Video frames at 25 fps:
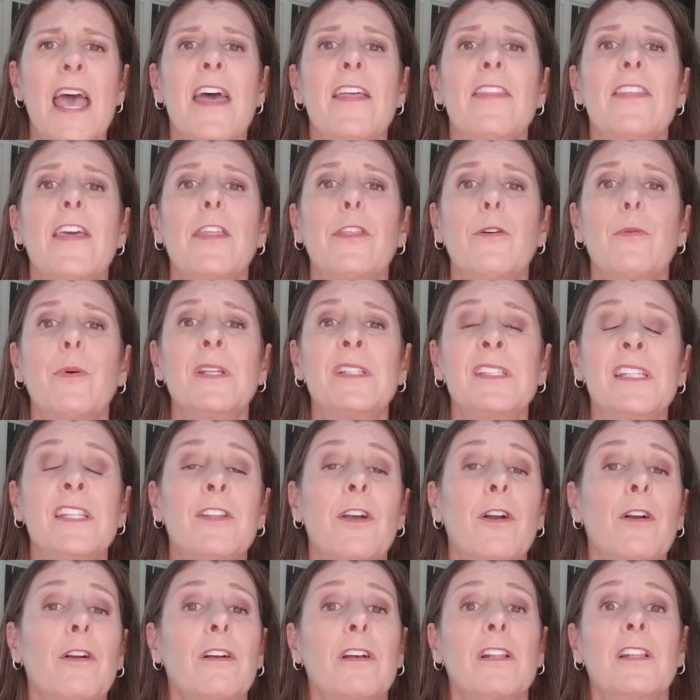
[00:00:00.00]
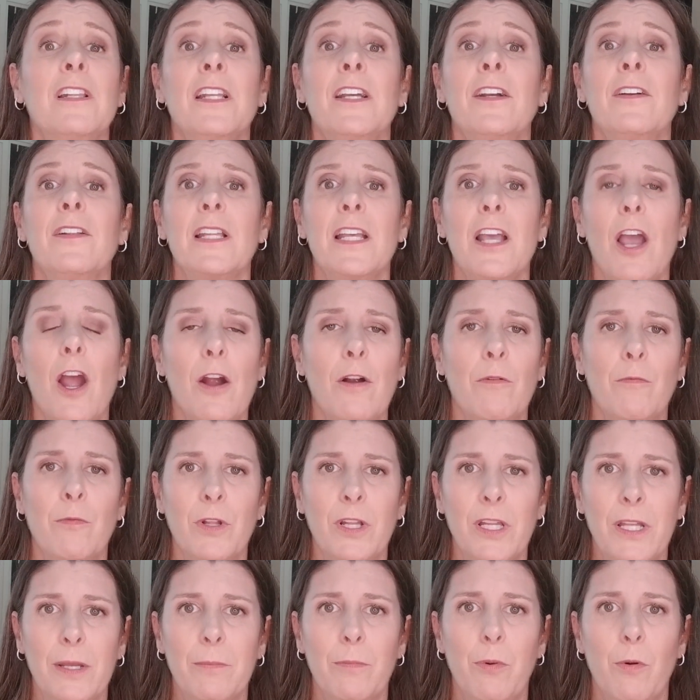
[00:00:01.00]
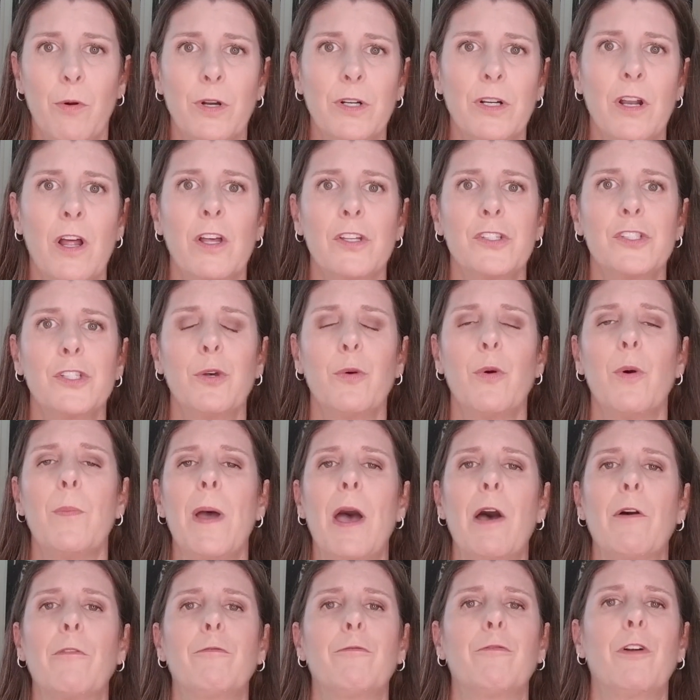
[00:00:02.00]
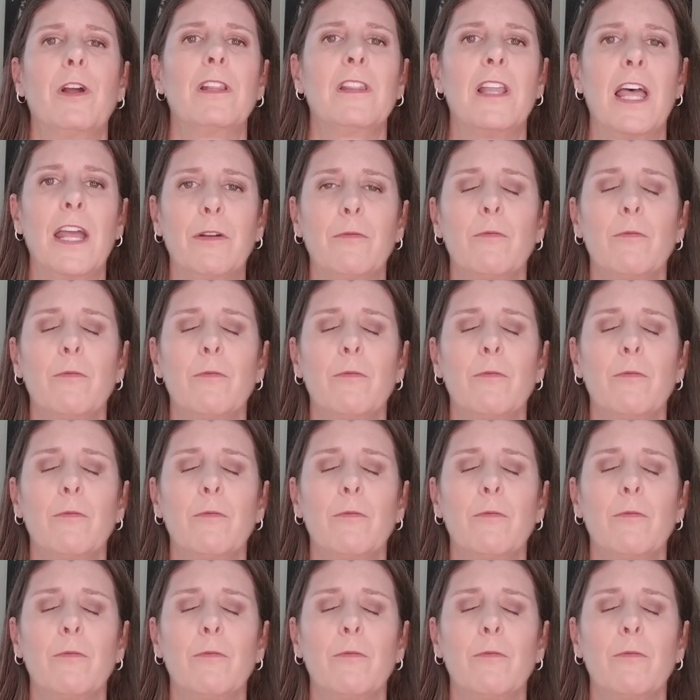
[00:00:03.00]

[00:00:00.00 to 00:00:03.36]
The other ones in there clearly are really important also, about frontline